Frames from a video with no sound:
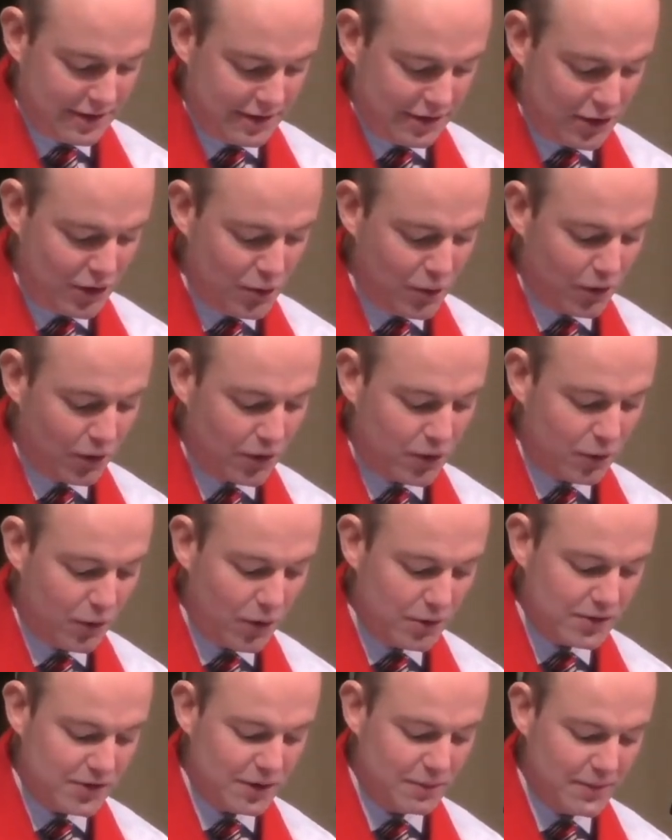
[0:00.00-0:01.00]
you will
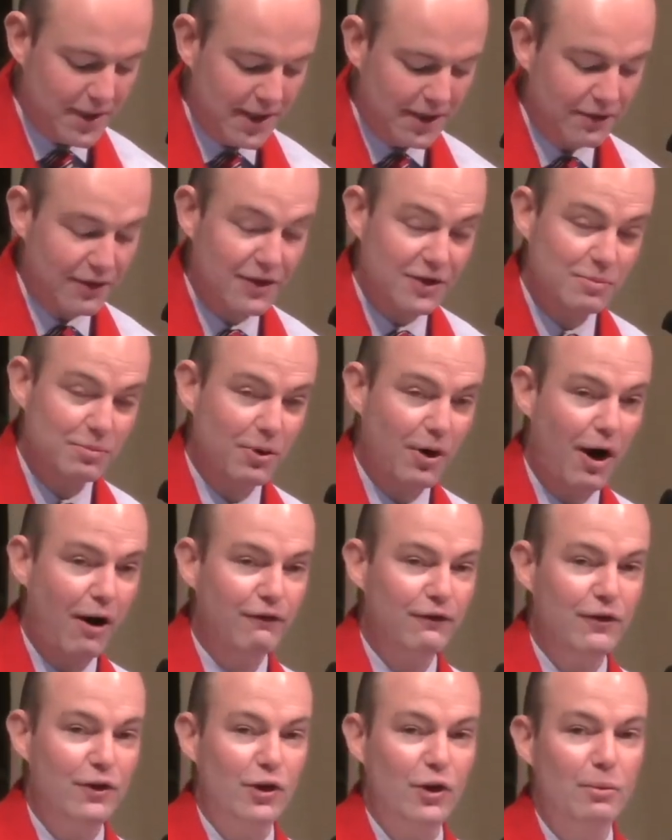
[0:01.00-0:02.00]
quote to me this
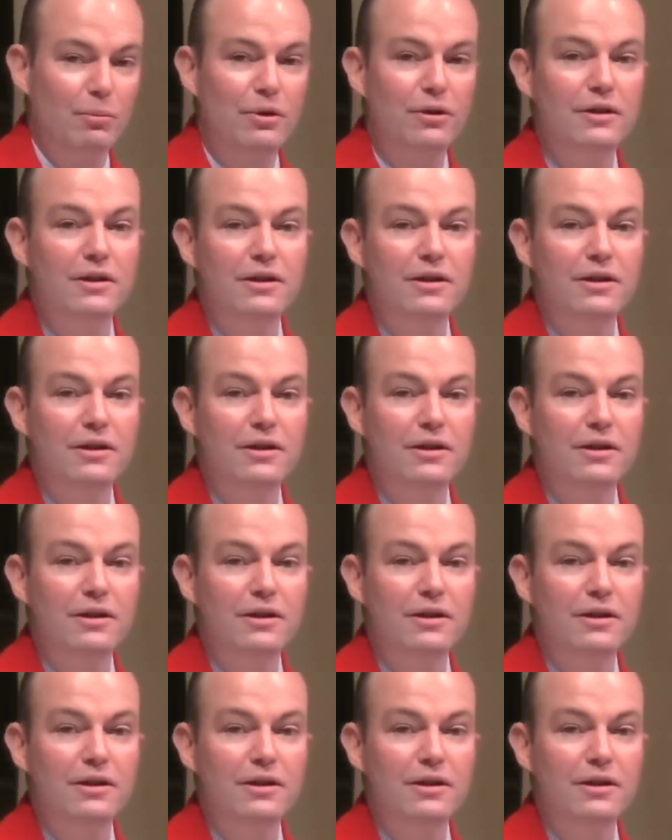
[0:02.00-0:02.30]
proverb,